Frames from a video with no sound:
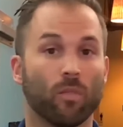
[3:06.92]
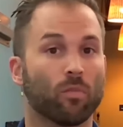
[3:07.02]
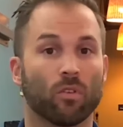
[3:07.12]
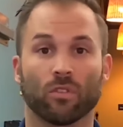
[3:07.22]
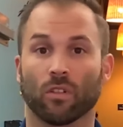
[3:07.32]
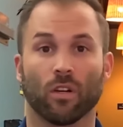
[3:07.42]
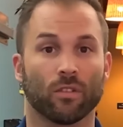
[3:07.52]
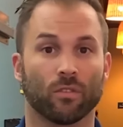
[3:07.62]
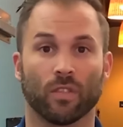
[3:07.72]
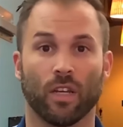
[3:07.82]
in-person
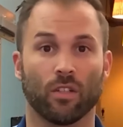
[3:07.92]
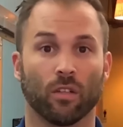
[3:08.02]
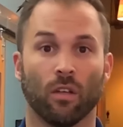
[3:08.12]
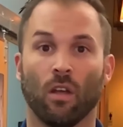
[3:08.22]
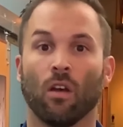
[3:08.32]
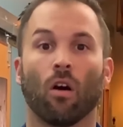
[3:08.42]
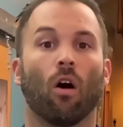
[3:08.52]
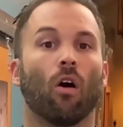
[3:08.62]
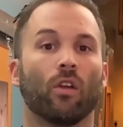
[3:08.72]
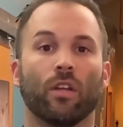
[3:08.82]
consultation.
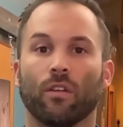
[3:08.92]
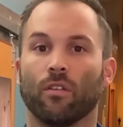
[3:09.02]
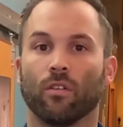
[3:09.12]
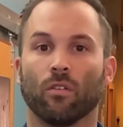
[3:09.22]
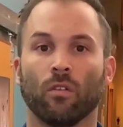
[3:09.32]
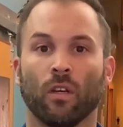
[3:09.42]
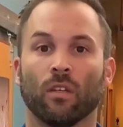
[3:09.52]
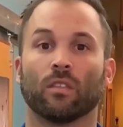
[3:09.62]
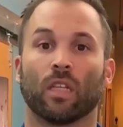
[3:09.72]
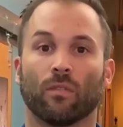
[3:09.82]
All you need to do
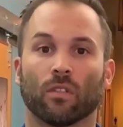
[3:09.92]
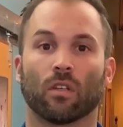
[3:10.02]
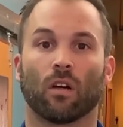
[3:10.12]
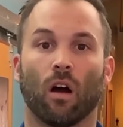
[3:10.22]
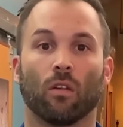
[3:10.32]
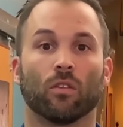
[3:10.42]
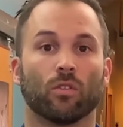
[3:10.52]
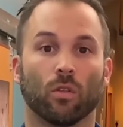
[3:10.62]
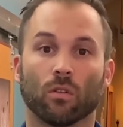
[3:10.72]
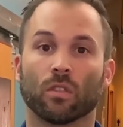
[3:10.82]
is give us a call at
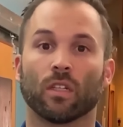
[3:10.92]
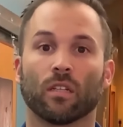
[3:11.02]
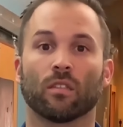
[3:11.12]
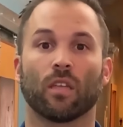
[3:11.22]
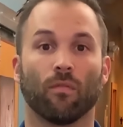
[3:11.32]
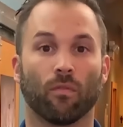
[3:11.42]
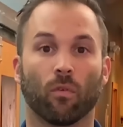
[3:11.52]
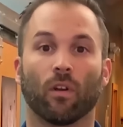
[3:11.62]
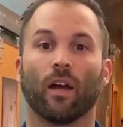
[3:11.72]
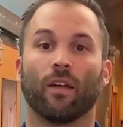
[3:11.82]

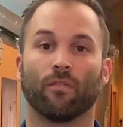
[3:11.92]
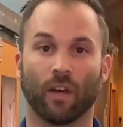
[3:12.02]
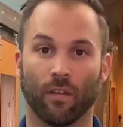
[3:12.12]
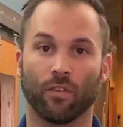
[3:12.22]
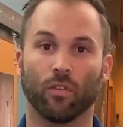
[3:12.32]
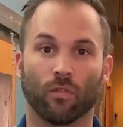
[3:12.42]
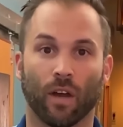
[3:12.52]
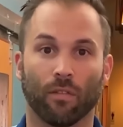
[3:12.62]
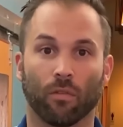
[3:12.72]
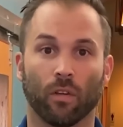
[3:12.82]

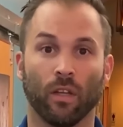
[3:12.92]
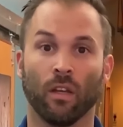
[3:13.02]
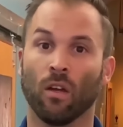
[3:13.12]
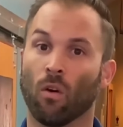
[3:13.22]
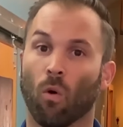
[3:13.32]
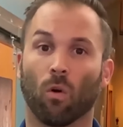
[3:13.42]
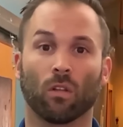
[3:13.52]
206-749-5253 or